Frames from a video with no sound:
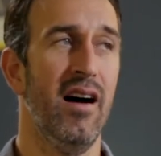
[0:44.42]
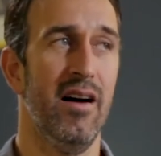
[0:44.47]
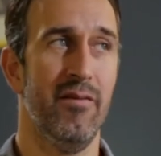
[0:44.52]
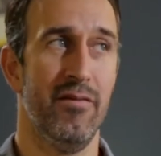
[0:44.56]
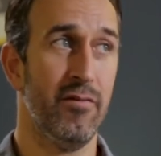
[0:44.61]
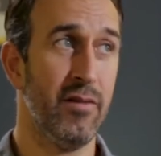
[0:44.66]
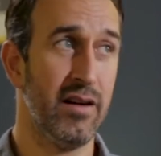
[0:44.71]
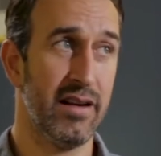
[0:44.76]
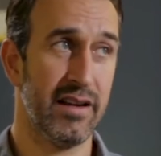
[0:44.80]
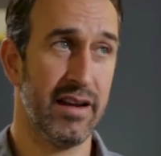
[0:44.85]

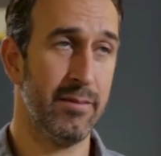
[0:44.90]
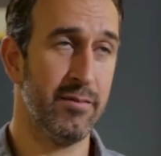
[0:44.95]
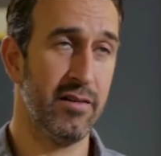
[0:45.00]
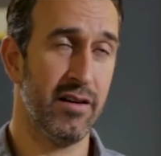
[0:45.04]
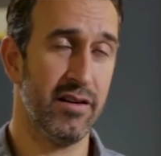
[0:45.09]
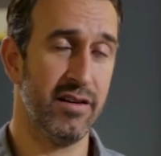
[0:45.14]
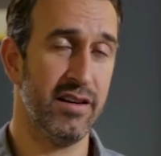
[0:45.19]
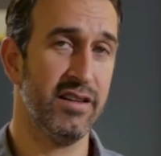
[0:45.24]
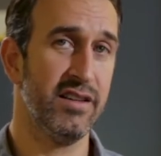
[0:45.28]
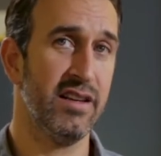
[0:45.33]
when it came to
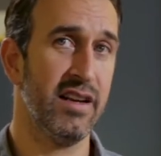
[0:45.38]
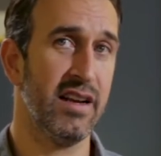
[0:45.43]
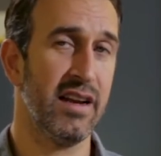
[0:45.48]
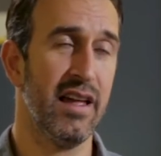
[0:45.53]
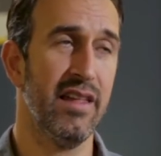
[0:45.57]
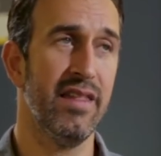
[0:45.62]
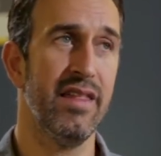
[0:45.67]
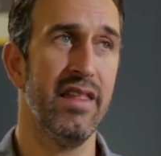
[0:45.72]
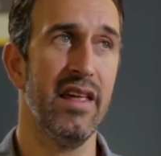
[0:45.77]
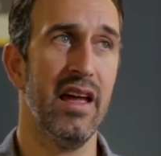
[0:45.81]
auditioning.
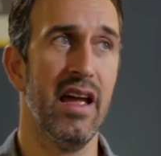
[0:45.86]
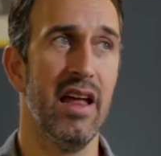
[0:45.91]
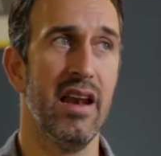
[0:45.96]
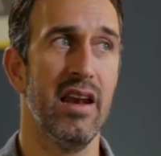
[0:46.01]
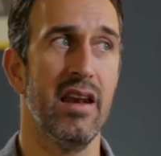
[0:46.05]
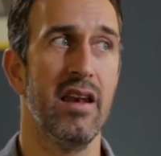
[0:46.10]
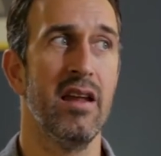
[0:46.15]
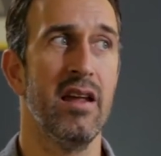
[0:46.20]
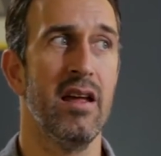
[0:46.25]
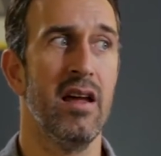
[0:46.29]
And
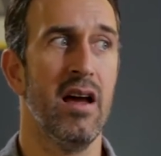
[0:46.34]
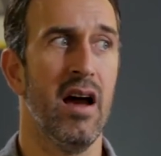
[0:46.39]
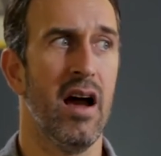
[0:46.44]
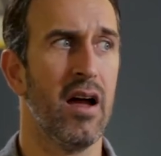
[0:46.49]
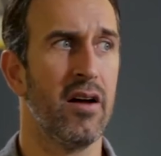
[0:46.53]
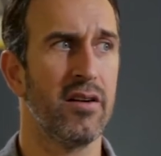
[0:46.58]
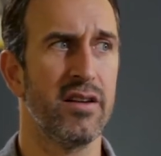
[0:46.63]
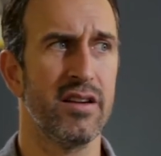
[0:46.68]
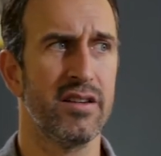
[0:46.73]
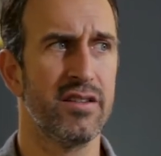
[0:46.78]
then
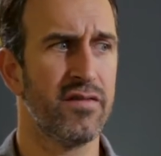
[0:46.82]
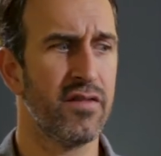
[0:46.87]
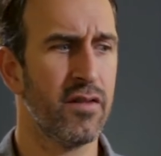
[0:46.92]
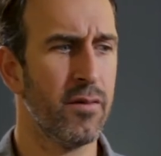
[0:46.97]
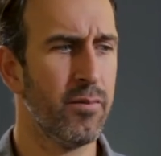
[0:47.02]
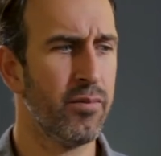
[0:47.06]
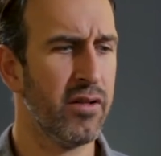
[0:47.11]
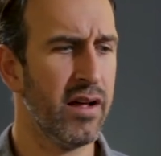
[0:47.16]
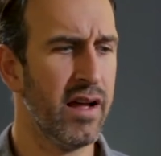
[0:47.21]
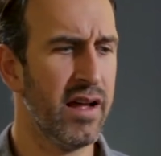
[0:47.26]
I auditioned for a
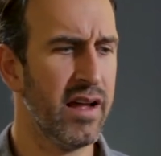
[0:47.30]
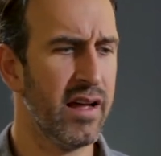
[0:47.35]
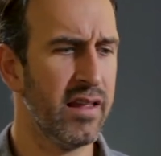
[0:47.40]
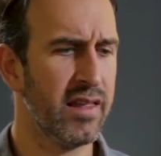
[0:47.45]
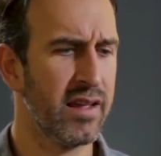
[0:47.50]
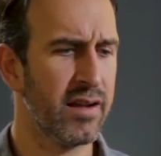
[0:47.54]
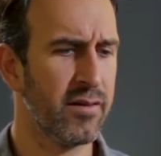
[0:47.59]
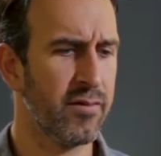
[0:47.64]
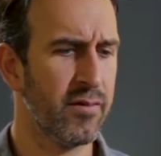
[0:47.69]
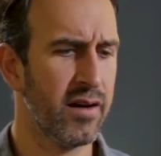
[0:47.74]
play, I
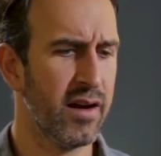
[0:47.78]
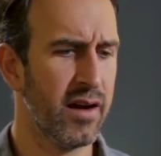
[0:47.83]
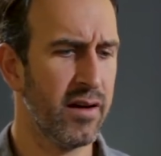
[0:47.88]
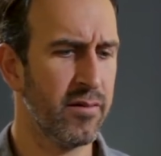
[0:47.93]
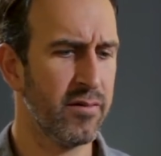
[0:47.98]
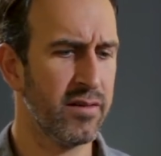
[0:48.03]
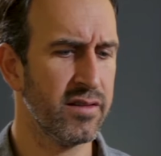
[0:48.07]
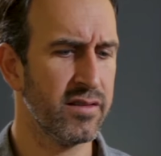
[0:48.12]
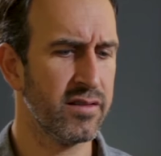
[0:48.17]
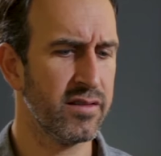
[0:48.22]
think, when I
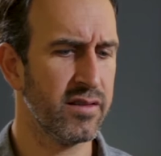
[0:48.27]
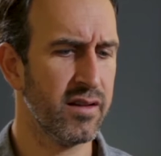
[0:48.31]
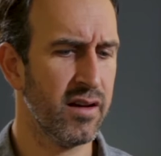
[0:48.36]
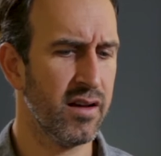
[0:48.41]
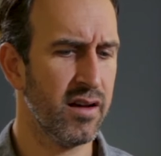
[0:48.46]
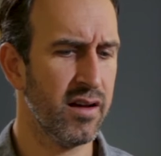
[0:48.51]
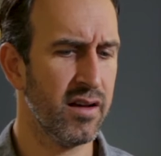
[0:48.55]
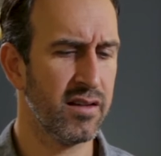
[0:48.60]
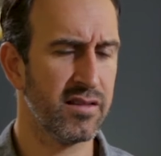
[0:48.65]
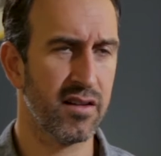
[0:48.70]
was
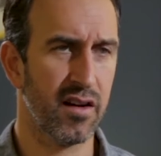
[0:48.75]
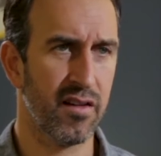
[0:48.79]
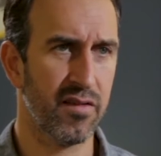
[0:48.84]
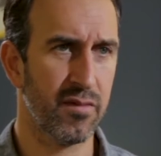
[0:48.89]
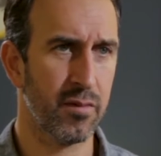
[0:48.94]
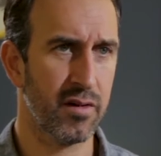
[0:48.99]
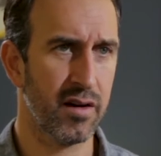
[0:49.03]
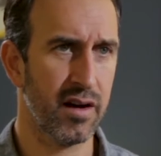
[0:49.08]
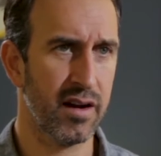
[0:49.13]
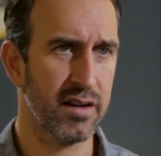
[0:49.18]
a
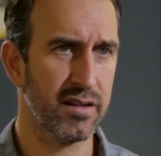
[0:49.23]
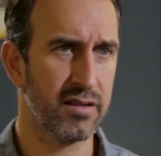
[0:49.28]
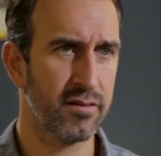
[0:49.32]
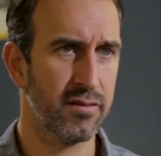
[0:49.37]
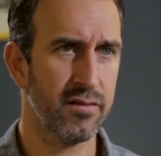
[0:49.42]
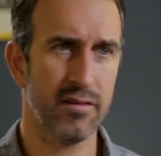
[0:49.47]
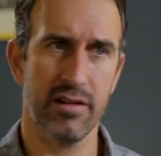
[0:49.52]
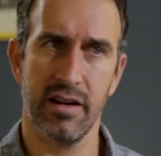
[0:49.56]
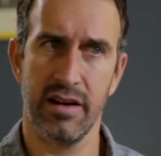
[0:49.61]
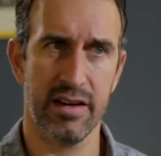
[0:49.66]
sophomore in high
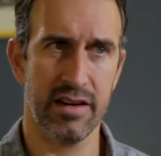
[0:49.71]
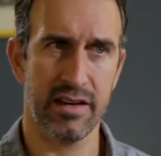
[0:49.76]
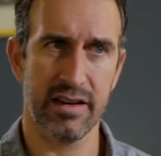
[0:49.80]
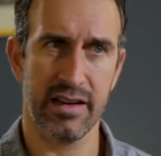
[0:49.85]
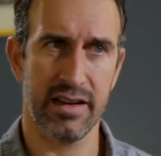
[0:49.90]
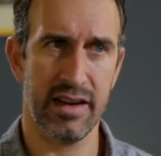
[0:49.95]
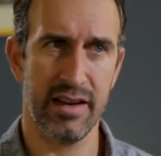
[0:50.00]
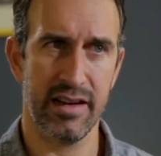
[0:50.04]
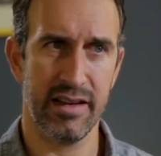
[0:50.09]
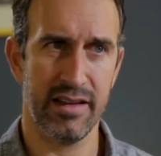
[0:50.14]
school, and I didn't
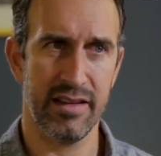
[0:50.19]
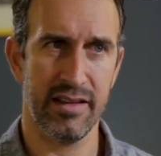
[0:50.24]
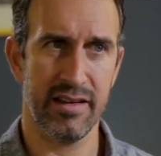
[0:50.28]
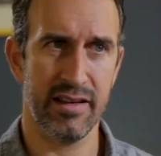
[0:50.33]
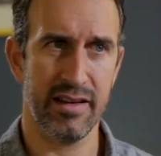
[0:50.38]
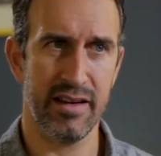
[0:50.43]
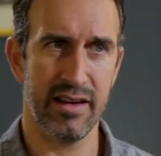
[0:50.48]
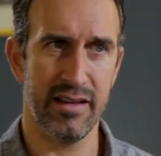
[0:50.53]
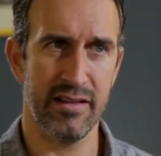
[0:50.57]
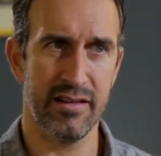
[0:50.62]
get it
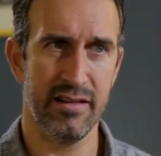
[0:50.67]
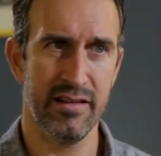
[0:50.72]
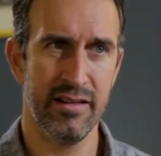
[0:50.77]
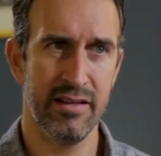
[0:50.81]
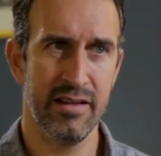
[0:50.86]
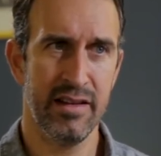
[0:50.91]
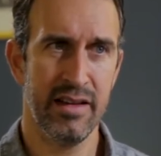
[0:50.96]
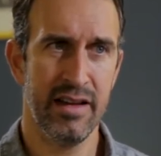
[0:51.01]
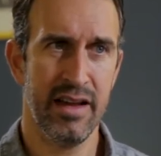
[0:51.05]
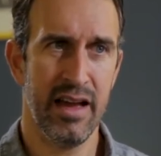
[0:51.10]
either.
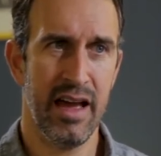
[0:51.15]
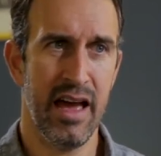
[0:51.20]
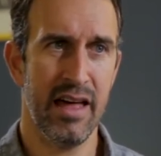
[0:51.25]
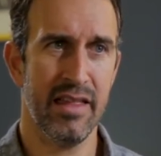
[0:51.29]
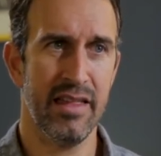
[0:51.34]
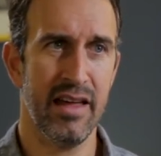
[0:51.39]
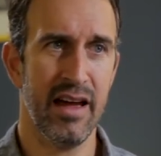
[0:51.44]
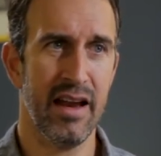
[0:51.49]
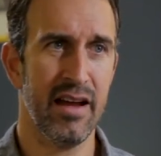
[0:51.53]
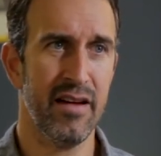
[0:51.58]

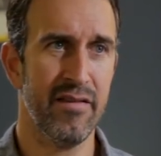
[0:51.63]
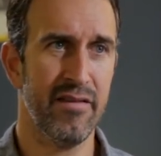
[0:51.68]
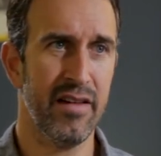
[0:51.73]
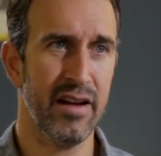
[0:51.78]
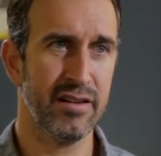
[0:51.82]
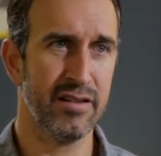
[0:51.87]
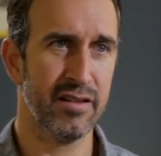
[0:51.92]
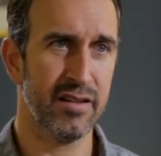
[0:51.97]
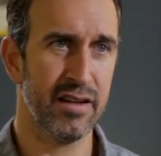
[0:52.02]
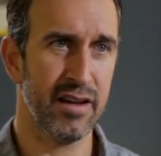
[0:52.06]
And then I
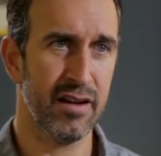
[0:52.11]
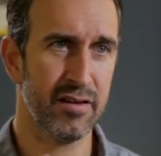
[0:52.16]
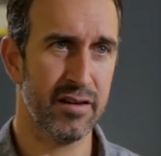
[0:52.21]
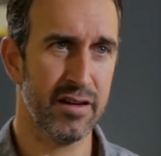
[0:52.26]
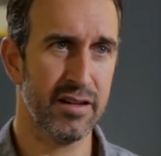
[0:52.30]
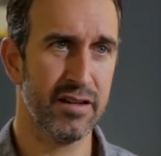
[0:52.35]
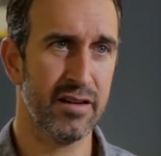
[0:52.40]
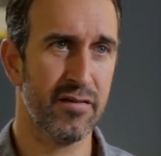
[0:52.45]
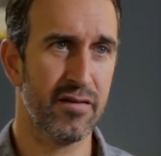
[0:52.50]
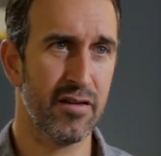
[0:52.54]
eventually
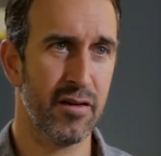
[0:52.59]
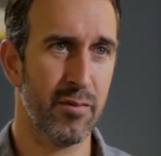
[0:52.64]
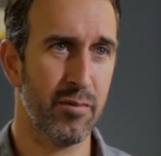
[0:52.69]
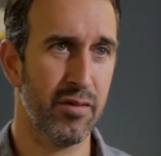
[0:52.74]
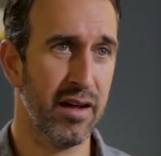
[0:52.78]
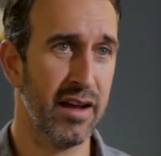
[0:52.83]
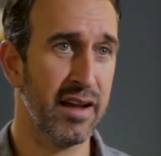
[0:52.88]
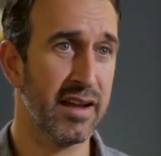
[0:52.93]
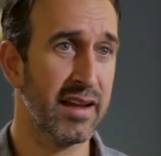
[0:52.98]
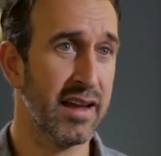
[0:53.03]
auditioned for a
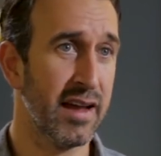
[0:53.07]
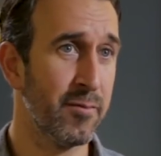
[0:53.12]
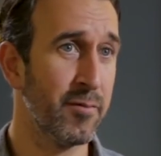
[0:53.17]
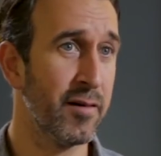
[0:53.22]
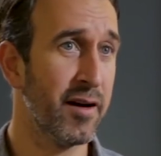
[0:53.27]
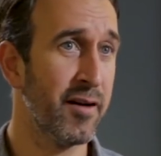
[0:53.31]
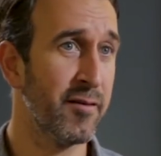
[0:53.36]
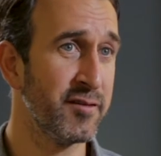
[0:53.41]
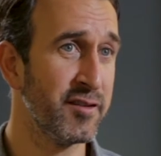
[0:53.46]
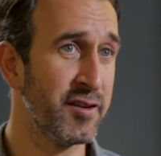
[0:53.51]
play again
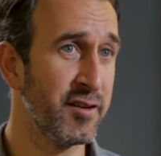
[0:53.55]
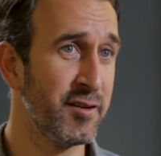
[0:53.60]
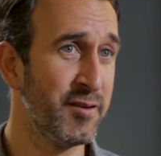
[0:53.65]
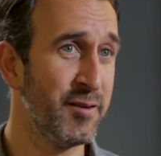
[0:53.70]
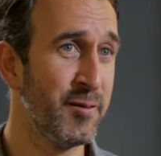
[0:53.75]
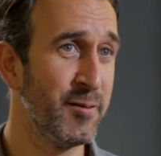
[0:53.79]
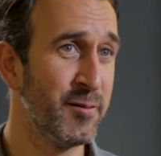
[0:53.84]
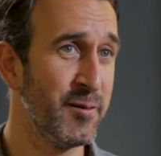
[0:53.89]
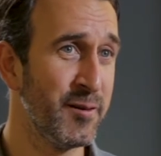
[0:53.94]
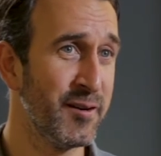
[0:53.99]
when I was a
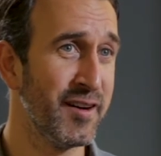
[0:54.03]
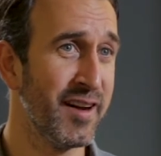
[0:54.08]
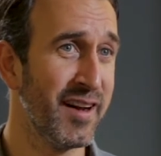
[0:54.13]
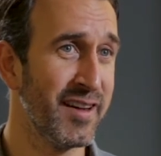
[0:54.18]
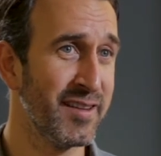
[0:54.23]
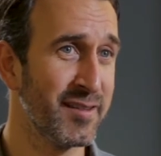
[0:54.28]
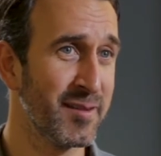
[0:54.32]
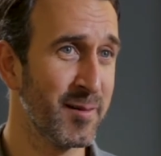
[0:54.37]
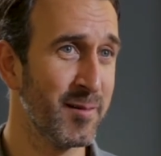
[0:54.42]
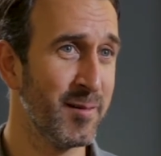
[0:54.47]
junior in
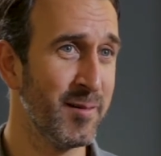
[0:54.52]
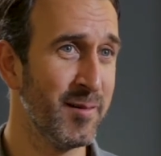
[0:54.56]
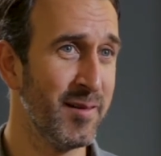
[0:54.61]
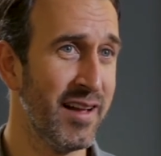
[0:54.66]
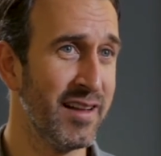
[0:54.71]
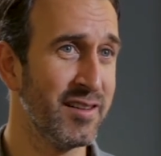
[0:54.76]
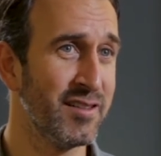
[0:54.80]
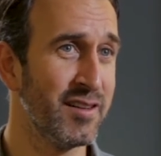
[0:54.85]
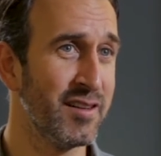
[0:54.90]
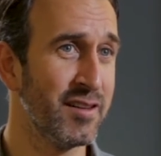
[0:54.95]
high school,
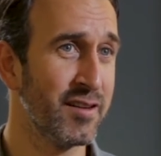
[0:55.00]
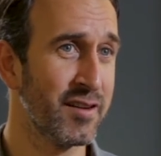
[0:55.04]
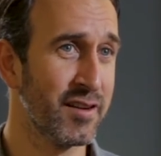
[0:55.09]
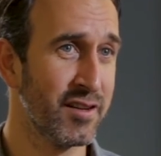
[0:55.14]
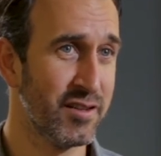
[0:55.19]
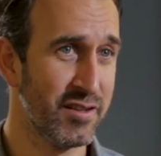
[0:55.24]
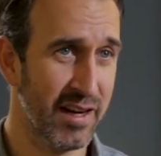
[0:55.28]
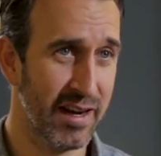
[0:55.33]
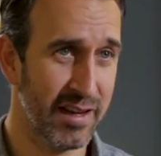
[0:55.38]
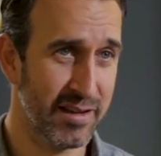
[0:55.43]
and she took a
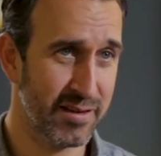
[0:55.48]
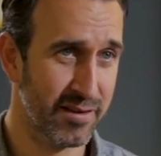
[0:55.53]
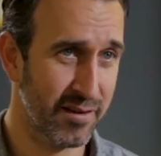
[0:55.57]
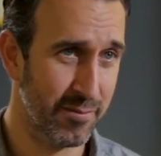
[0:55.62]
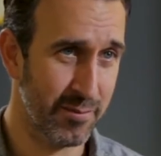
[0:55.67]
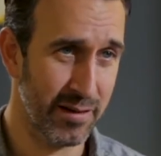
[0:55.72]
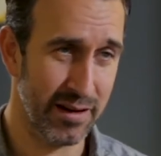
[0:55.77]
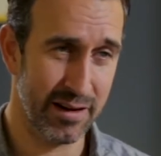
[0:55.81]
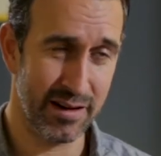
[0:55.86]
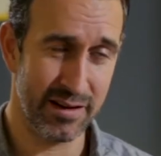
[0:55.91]
chance
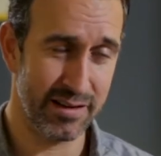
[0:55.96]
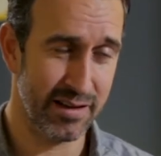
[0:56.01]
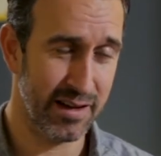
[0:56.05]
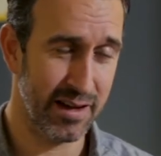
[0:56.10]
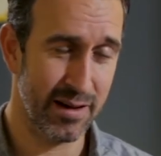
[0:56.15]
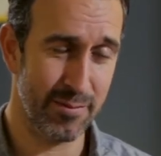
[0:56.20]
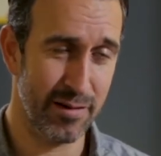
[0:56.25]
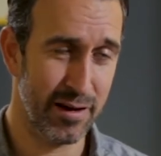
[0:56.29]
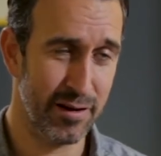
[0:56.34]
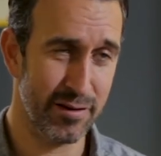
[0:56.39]
on me because
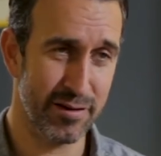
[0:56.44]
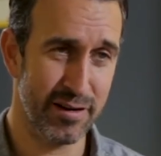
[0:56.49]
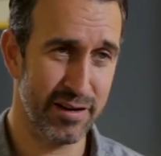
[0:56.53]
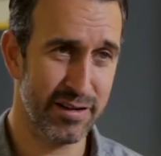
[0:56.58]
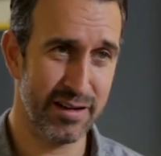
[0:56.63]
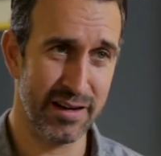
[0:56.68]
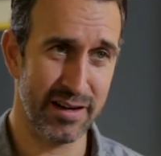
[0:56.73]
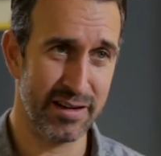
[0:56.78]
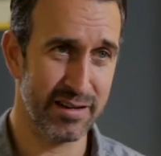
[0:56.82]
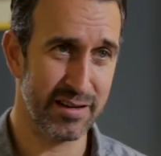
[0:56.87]
my
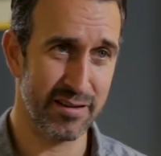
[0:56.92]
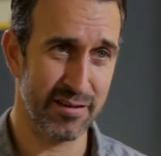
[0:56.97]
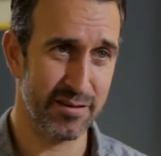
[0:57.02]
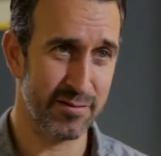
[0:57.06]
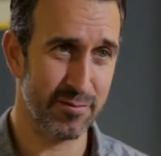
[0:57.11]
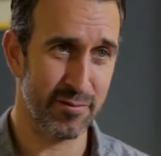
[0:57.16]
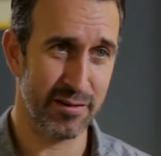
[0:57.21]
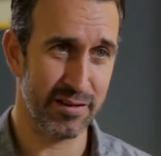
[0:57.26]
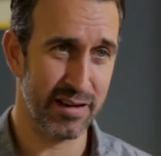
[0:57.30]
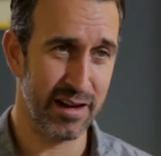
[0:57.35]
auditioning skills
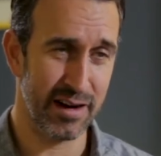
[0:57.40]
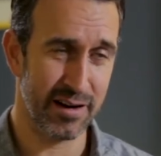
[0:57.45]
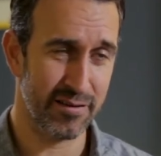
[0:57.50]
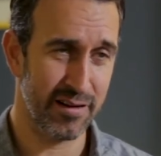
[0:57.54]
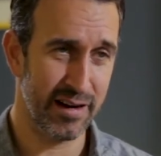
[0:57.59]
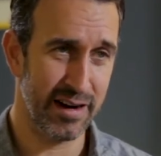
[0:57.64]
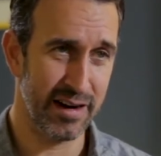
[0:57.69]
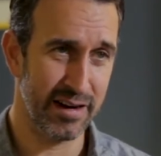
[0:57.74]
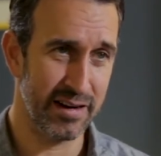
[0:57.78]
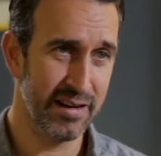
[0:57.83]
weren't that
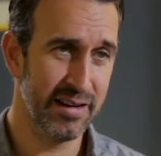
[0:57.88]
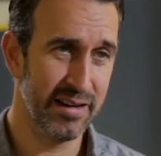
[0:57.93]
great.